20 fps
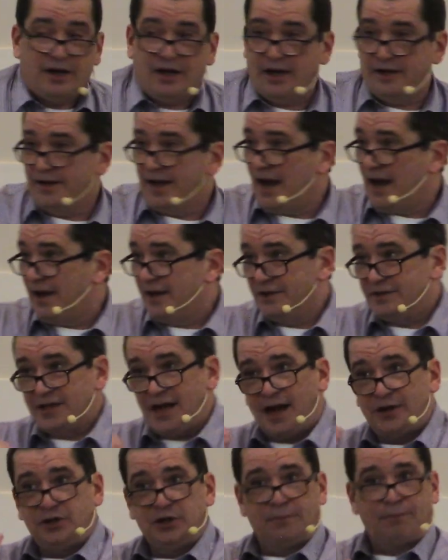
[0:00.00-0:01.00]
and now it's
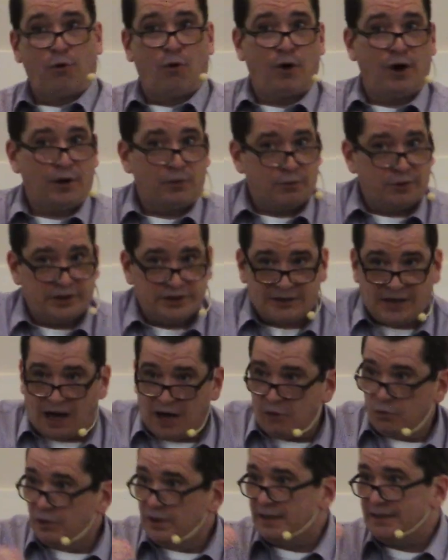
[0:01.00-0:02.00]
got to the point where it's
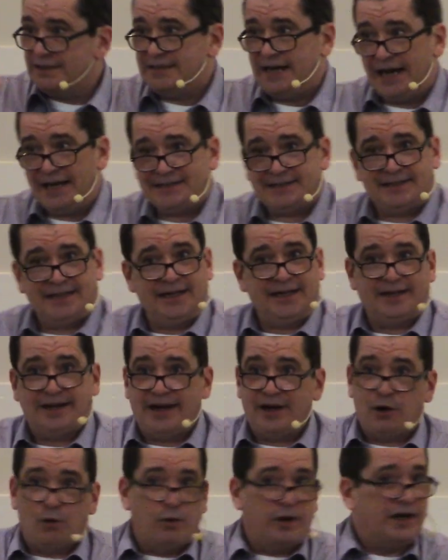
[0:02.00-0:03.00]
gotten really testy, and
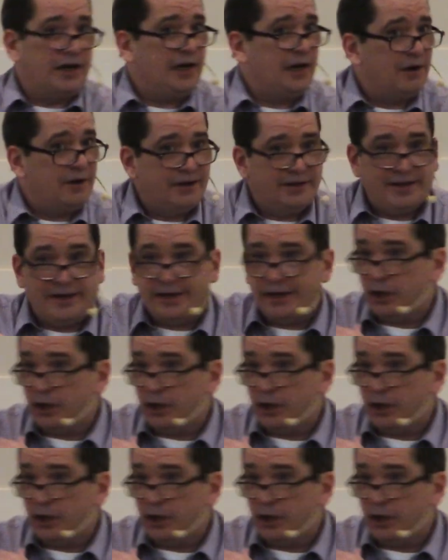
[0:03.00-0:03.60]
they don't want to hear anything